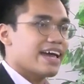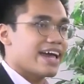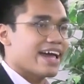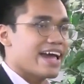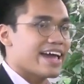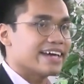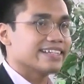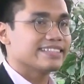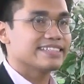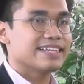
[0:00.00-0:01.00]

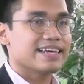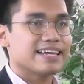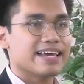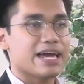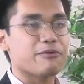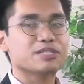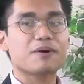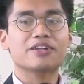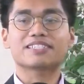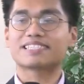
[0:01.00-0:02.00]
And it was
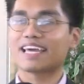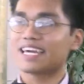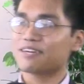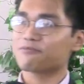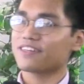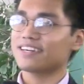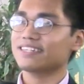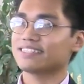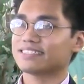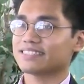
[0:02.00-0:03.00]
about the same
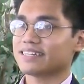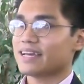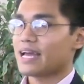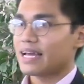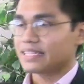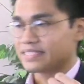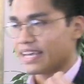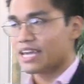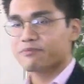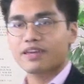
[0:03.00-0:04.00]
thing.
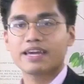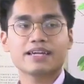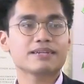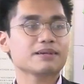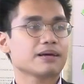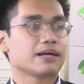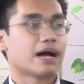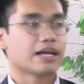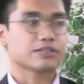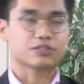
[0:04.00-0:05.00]
Same thing
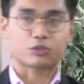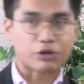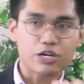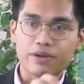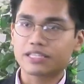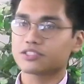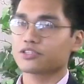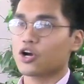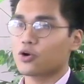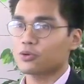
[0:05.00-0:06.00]
3 weeks
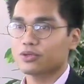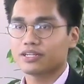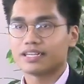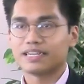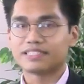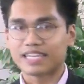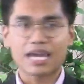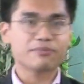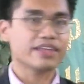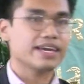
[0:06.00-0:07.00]
ago.
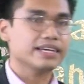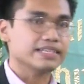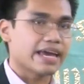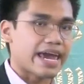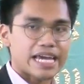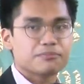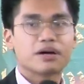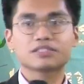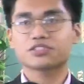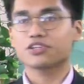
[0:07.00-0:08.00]
Same thing 8
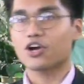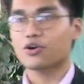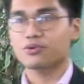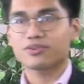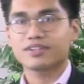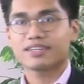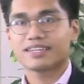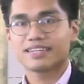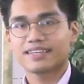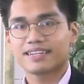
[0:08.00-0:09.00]
months ago.
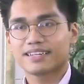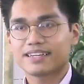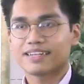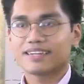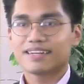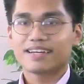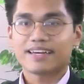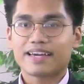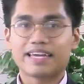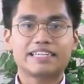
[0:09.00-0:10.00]

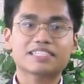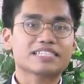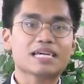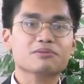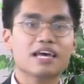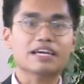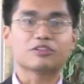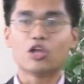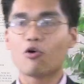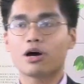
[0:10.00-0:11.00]
It just seems like
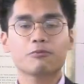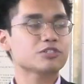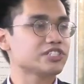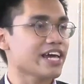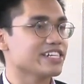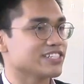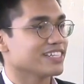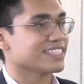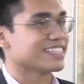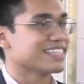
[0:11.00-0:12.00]
no one was changing.